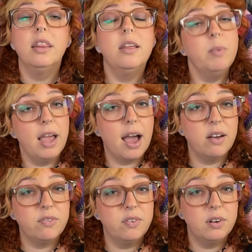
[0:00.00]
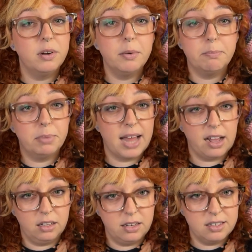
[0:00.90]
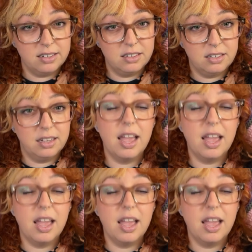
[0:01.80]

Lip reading: Then we have Black London.